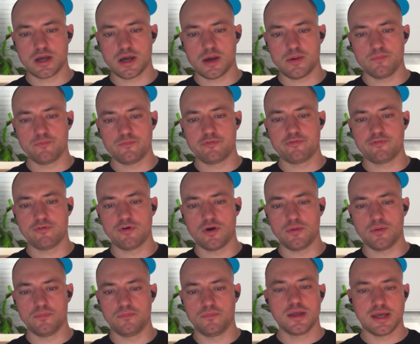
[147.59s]
come
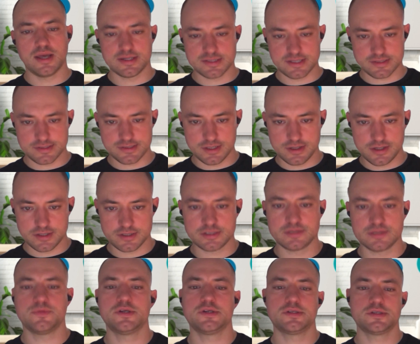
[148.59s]
from existing
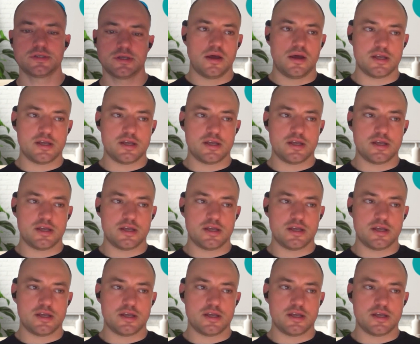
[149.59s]
customers,